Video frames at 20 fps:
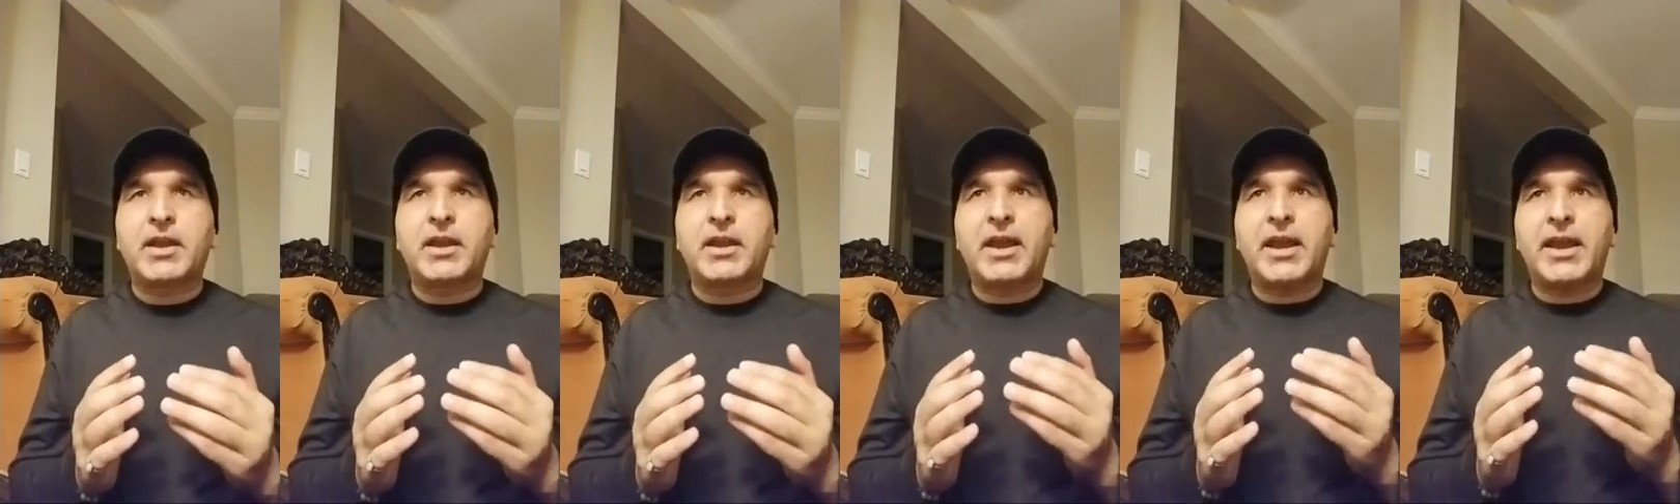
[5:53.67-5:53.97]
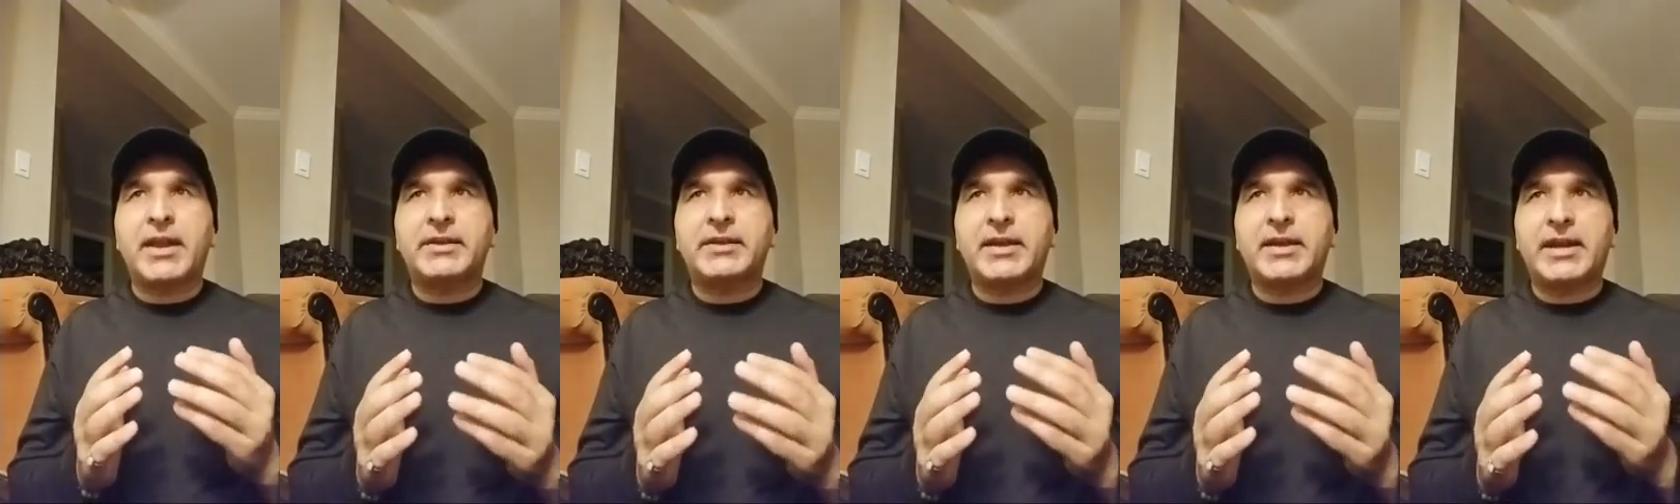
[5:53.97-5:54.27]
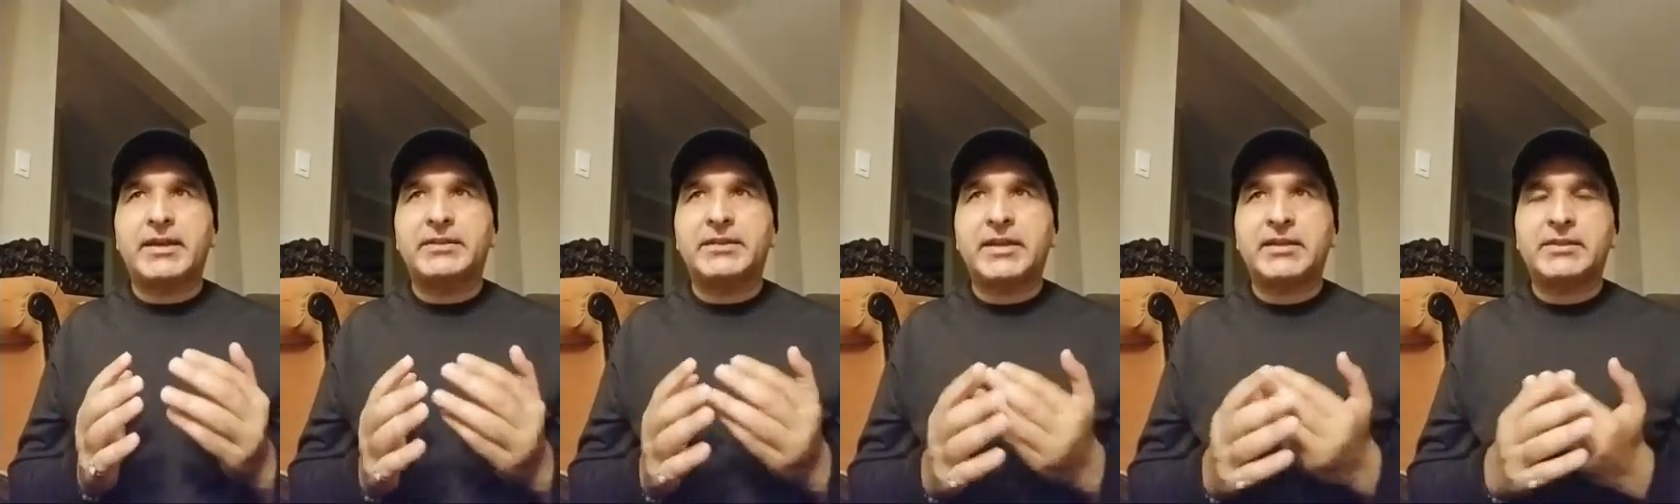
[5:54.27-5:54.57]
And
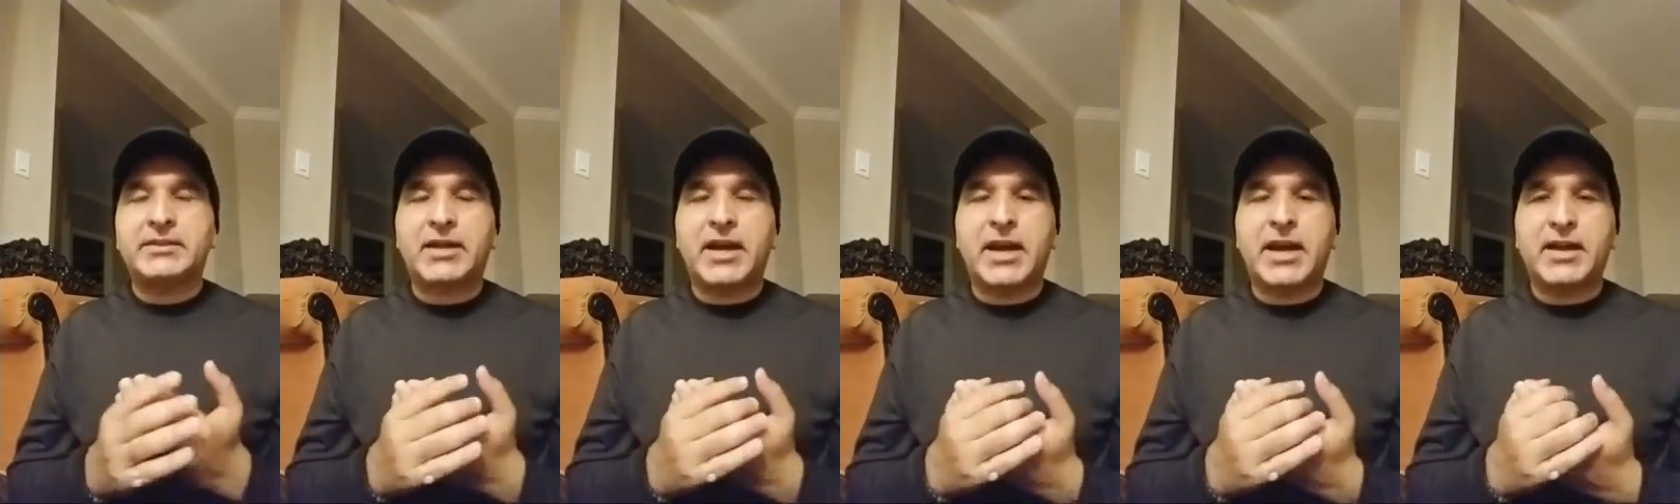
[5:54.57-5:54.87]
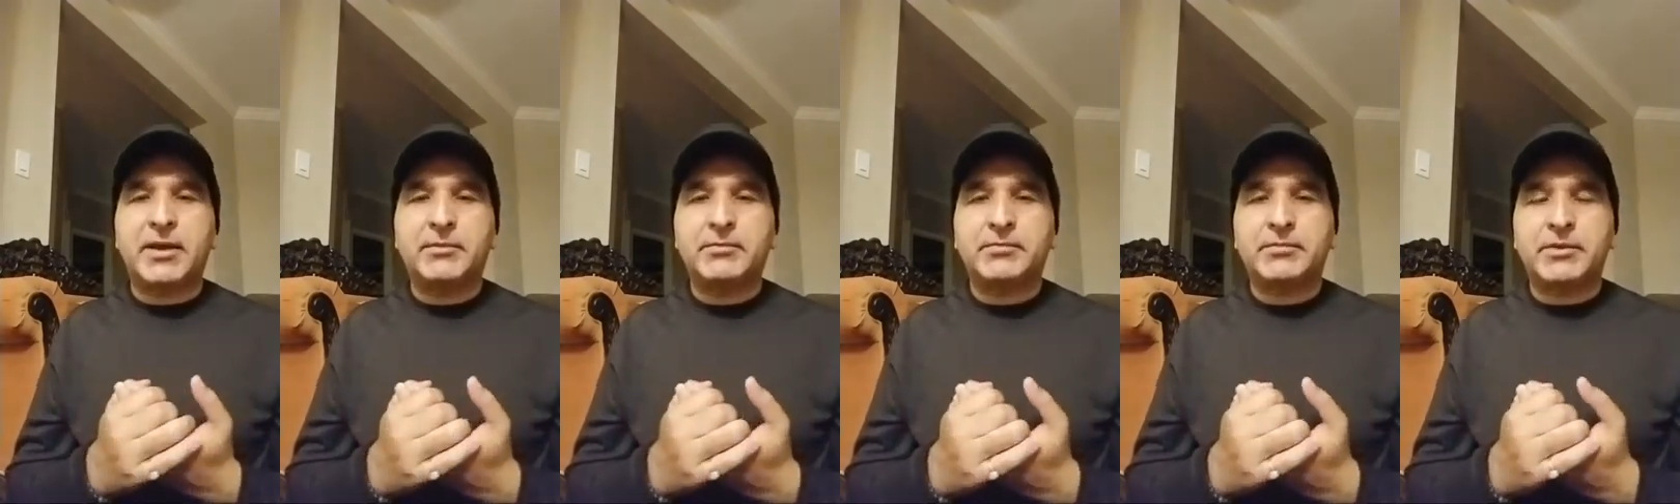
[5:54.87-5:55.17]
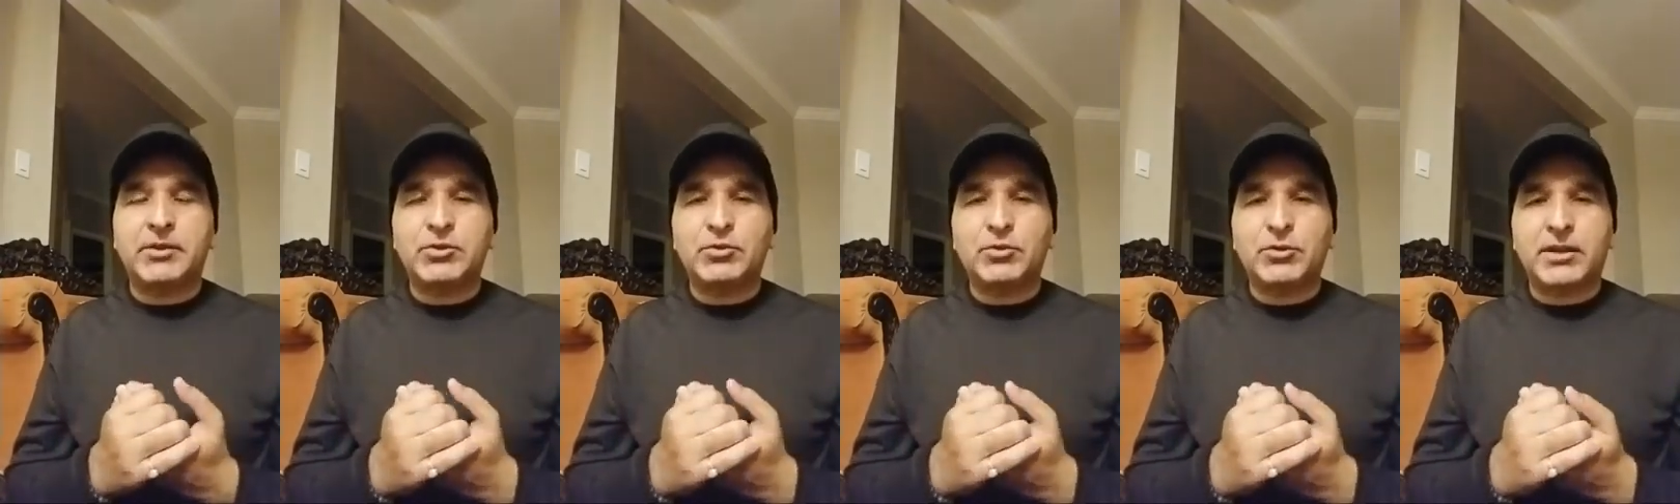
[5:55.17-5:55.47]
at that time,
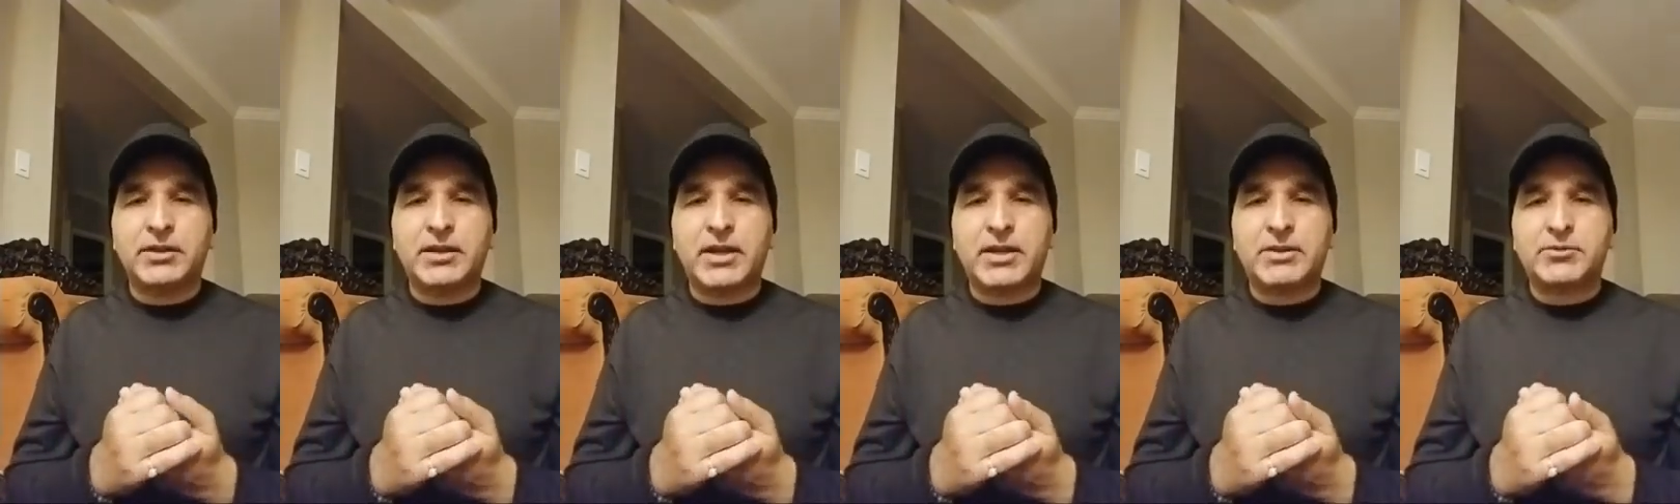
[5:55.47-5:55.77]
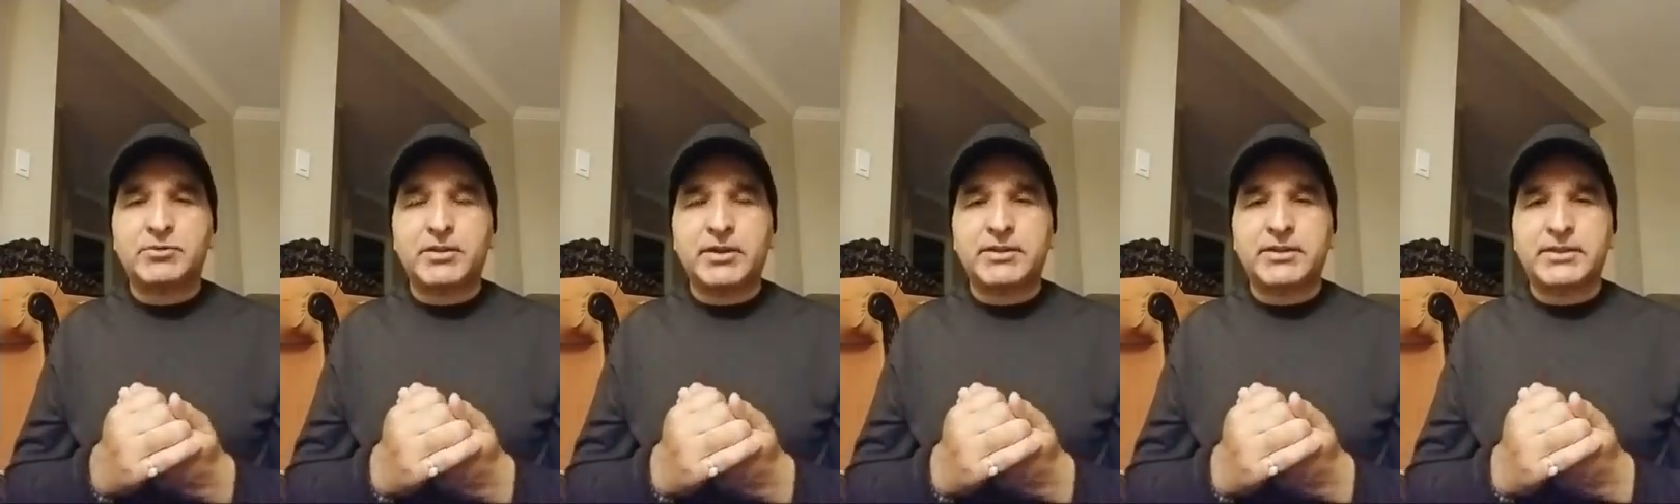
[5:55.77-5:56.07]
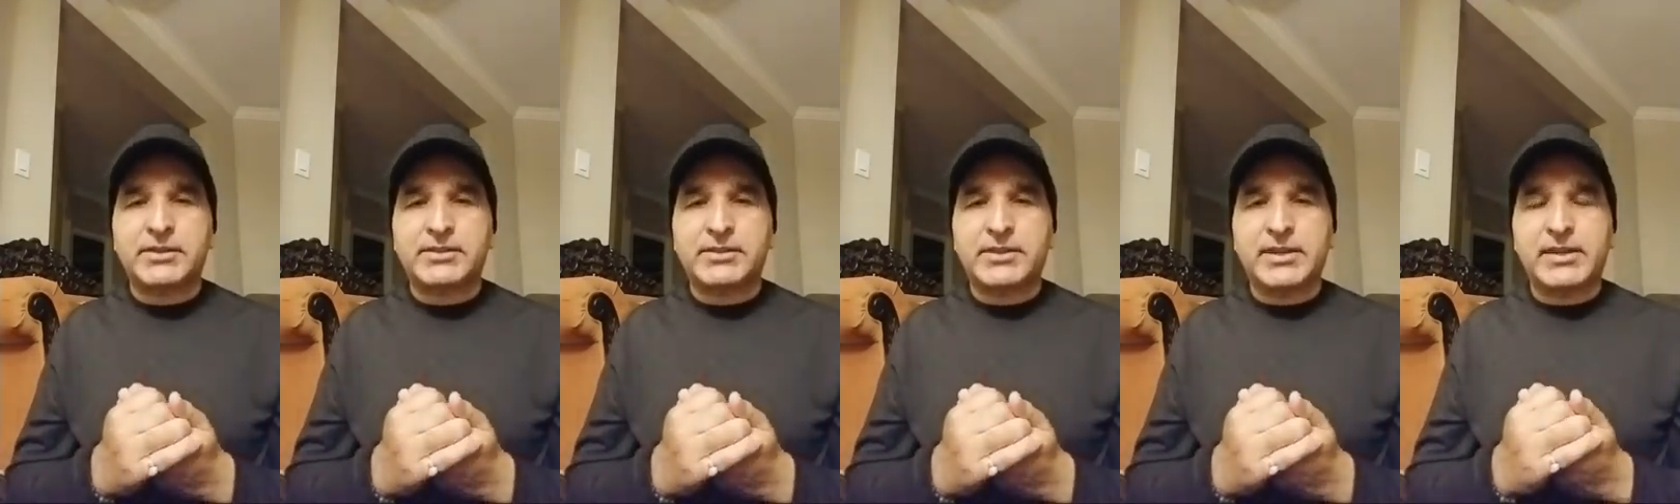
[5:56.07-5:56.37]
you can also
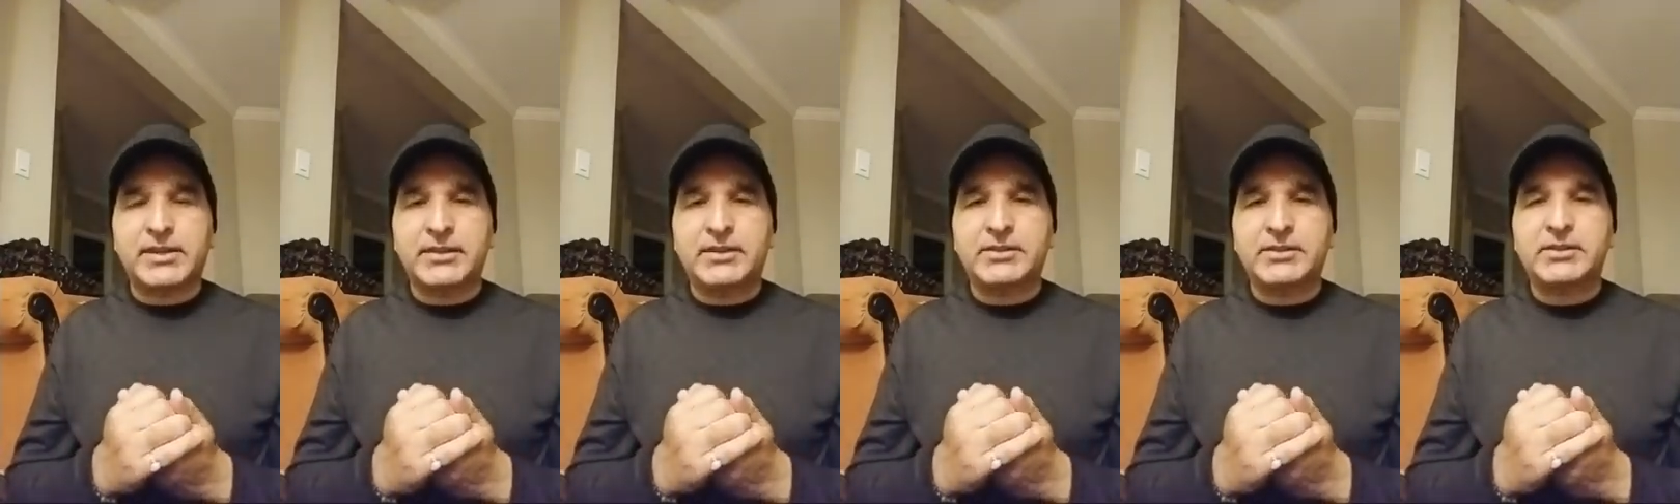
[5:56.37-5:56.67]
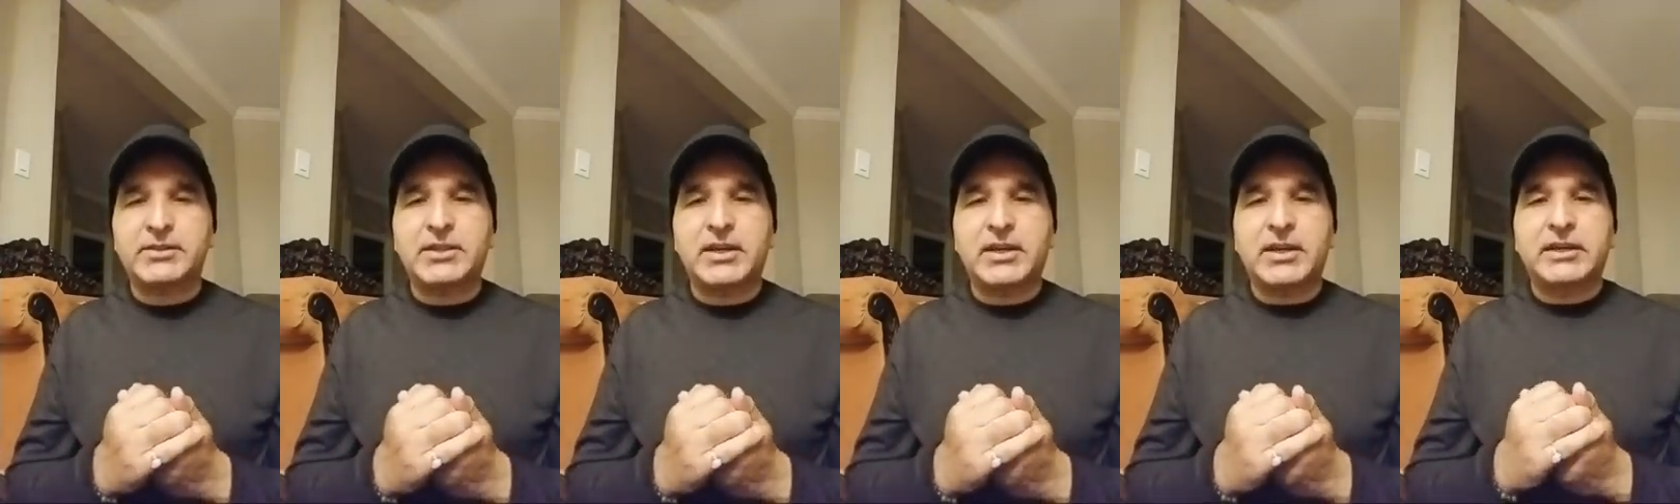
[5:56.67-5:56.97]
understand